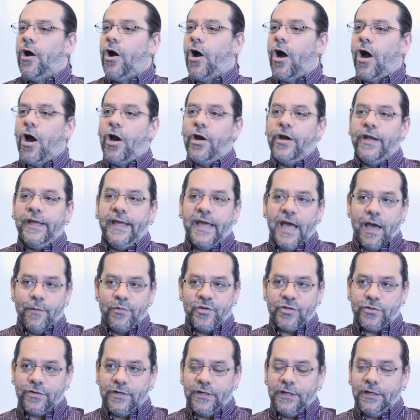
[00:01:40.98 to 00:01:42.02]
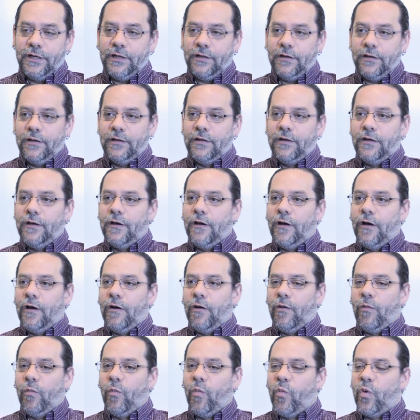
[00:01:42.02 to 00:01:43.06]
Are they capturing
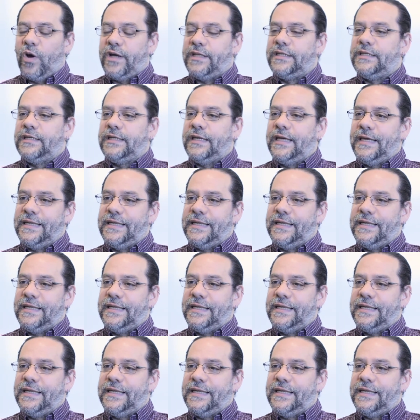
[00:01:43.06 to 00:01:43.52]
what